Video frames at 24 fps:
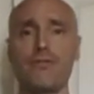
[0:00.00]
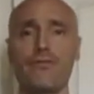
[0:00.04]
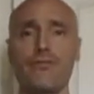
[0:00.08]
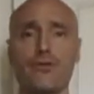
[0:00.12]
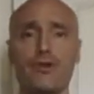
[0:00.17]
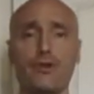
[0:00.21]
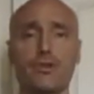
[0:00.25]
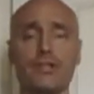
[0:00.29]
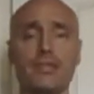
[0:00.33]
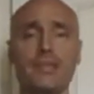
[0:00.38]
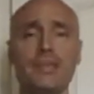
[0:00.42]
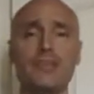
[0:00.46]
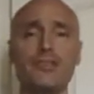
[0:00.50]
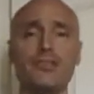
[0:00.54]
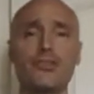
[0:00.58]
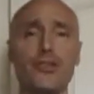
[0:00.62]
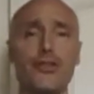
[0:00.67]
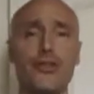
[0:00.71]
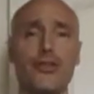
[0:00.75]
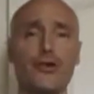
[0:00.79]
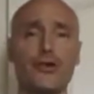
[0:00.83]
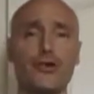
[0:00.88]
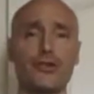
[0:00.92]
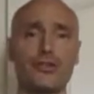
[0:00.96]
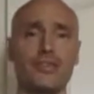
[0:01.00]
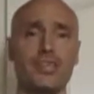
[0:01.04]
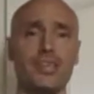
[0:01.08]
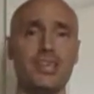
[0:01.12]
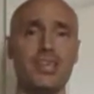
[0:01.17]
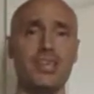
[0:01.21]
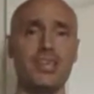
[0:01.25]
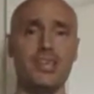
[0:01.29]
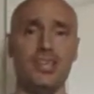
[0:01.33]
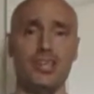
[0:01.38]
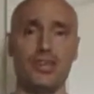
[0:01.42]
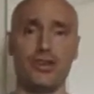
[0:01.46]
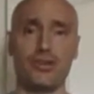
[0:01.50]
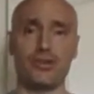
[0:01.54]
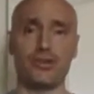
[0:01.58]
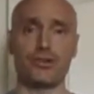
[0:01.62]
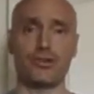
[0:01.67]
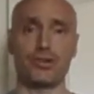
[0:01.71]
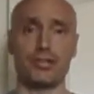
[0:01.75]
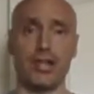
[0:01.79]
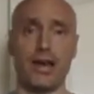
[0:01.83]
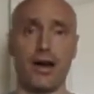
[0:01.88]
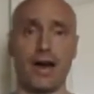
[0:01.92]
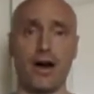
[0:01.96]
For at least 13 years
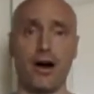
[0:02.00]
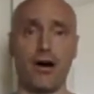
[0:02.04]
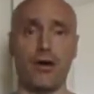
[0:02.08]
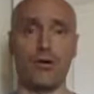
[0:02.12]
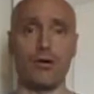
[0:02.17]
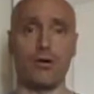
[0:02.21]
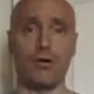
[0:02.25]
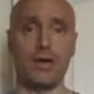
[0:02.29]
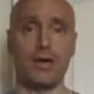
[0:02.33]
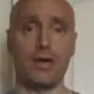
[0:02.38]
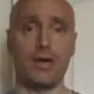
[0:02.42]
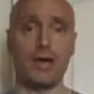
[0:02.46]
now,